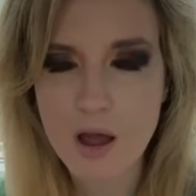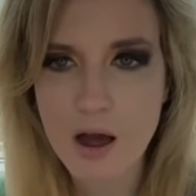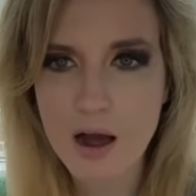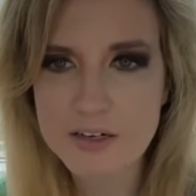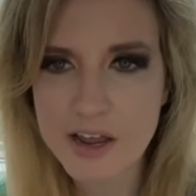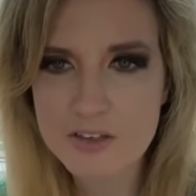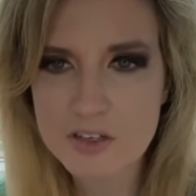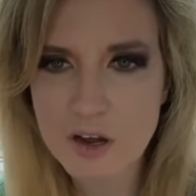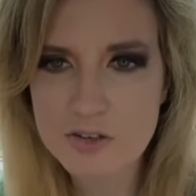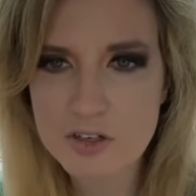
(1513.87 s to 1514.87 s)
Uh,
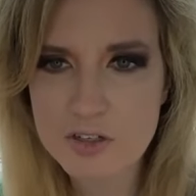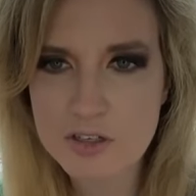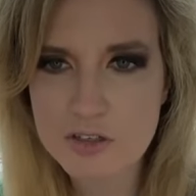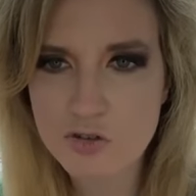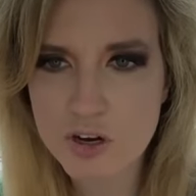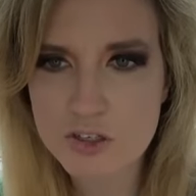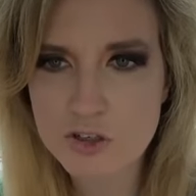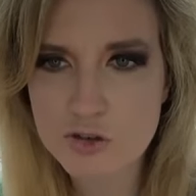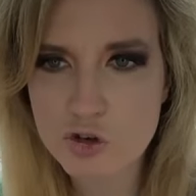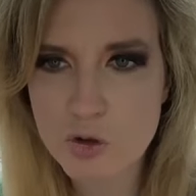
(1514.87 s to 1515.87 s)
Dancing Dog 60 says, Grace,
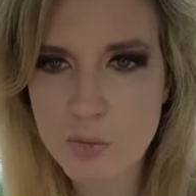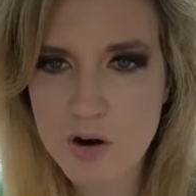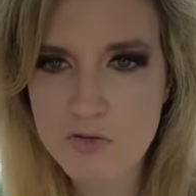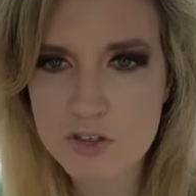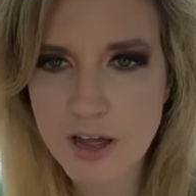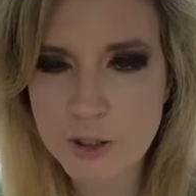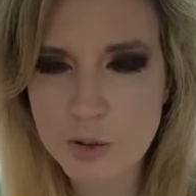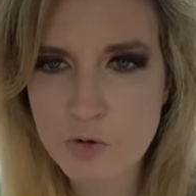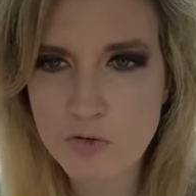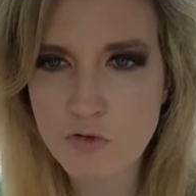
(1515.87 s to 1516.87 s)
is it true that Marvel is
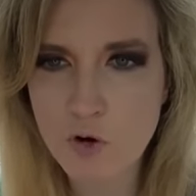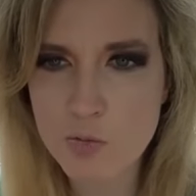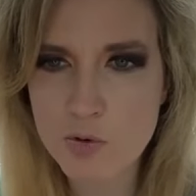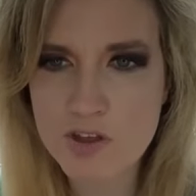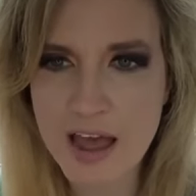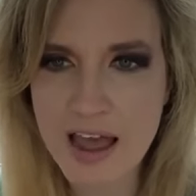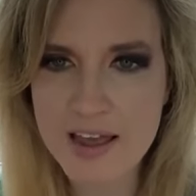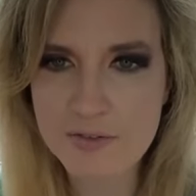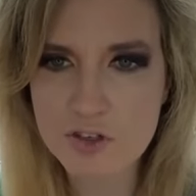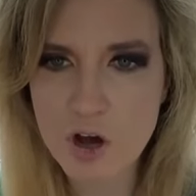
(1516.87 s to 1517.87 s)
actually moving forward with
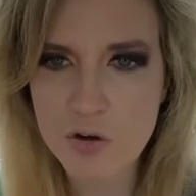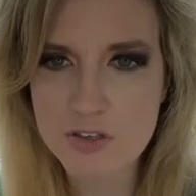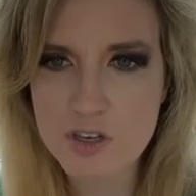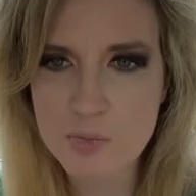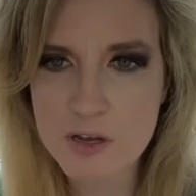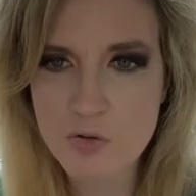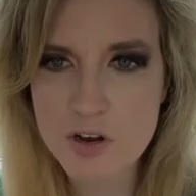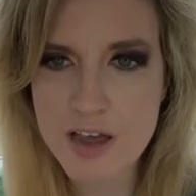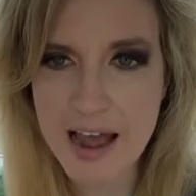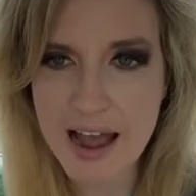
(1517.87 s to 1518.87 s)
Kang? If so, is he being
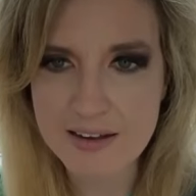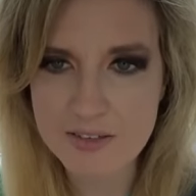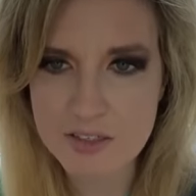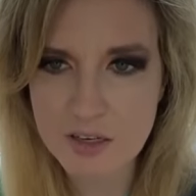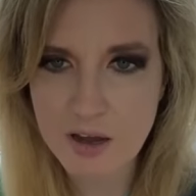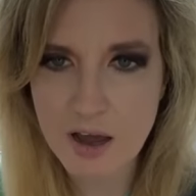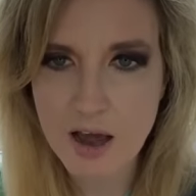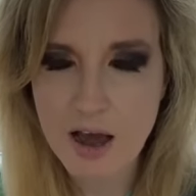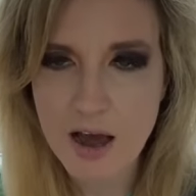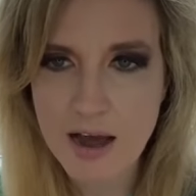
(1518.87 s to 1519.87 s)
recast?
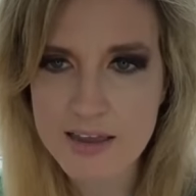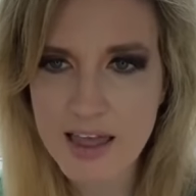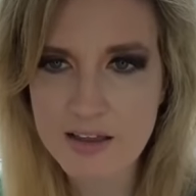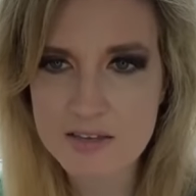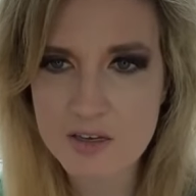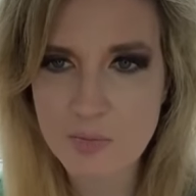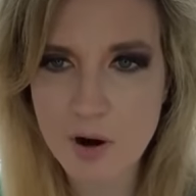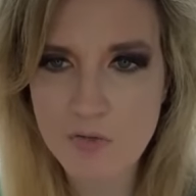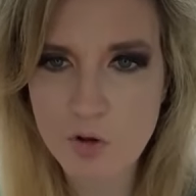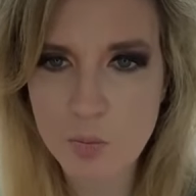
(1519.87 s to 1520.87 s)
I can't see
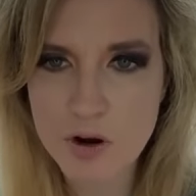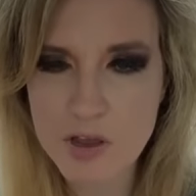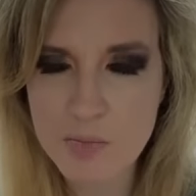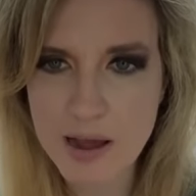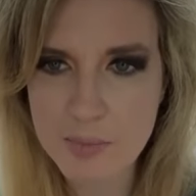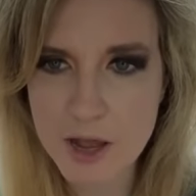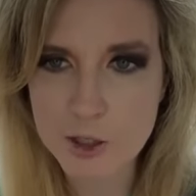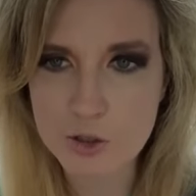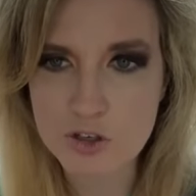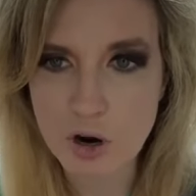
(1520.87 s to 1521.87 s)
Marvel bringing back
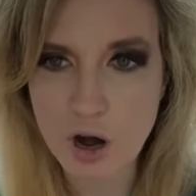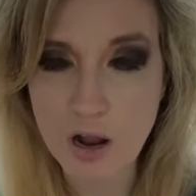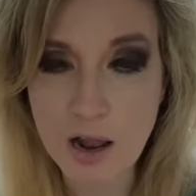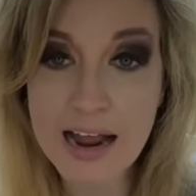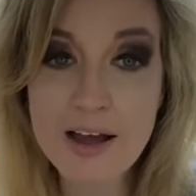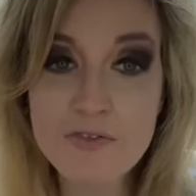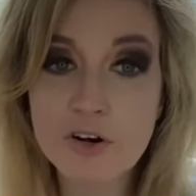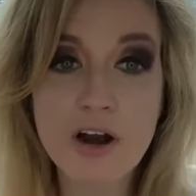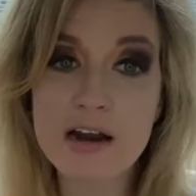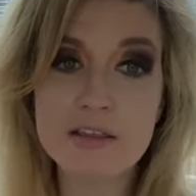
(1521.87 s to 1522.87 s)
majors at all. I haven't
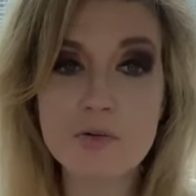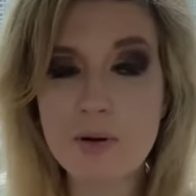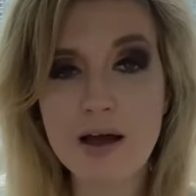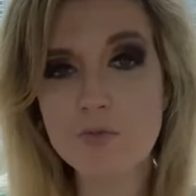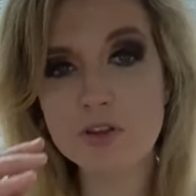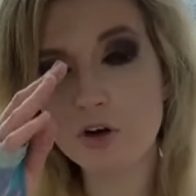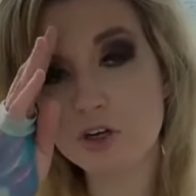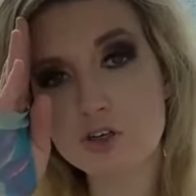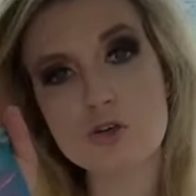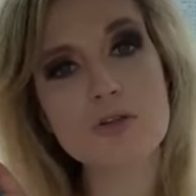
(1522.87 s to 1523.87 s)
heard anything about what they're
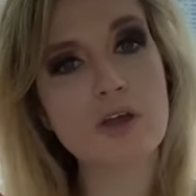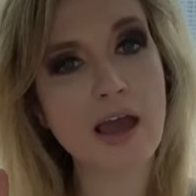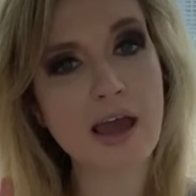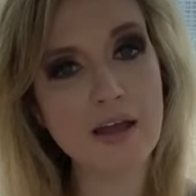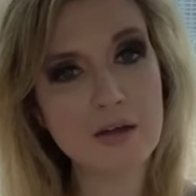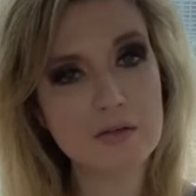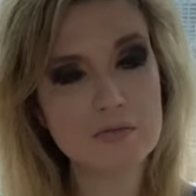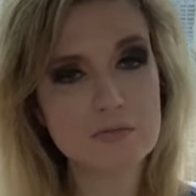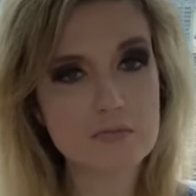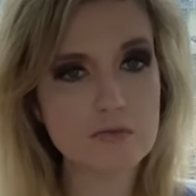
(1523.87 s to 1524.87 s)
going to do with Kang.
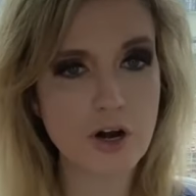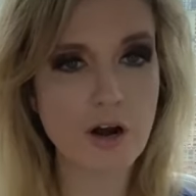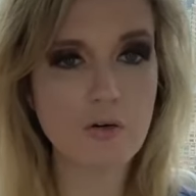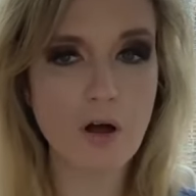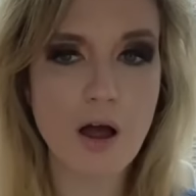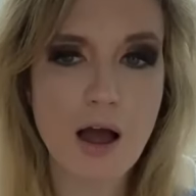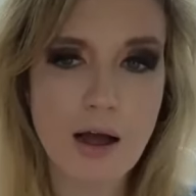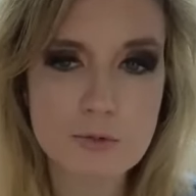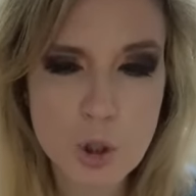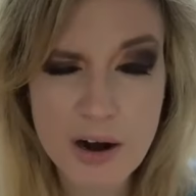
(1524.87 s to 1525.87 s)
You know,
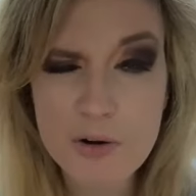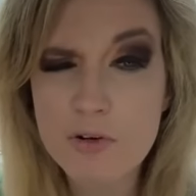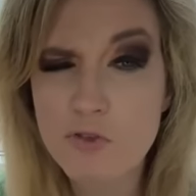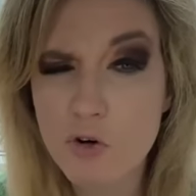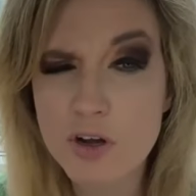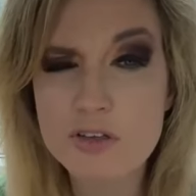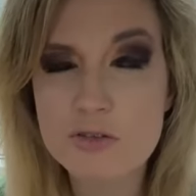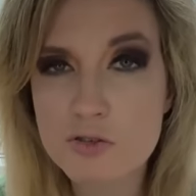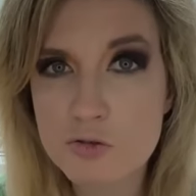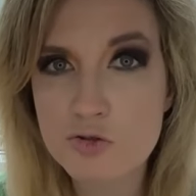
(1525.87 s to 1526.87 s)
I'm trying to avoid,
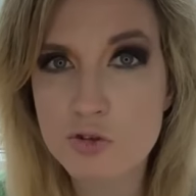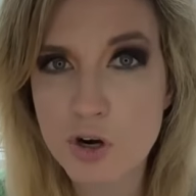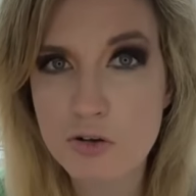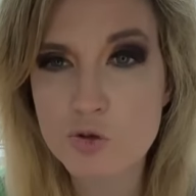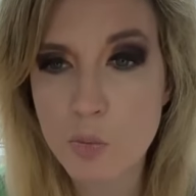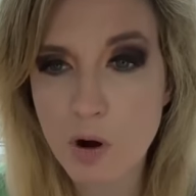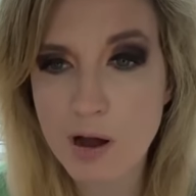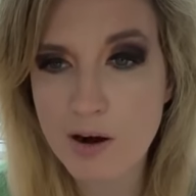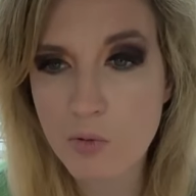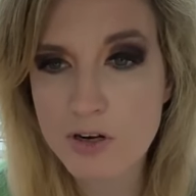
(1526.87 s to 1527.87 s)
you know,
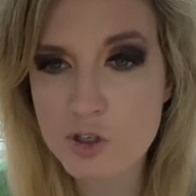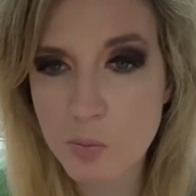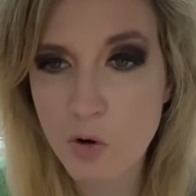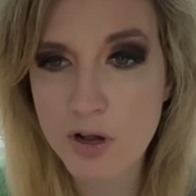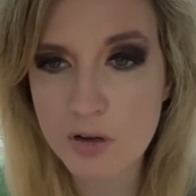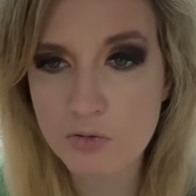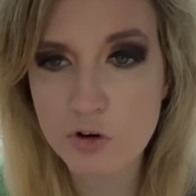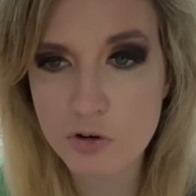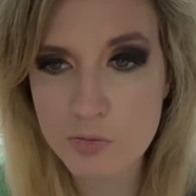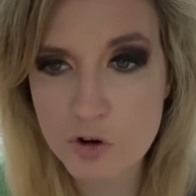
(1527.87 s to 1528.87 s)
I don't want to spoil and
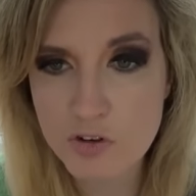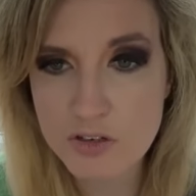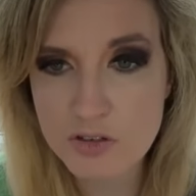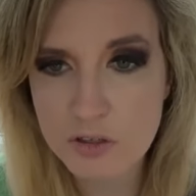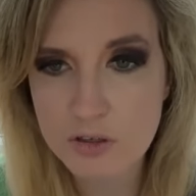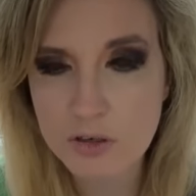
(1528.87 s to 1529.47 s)
ruin movies.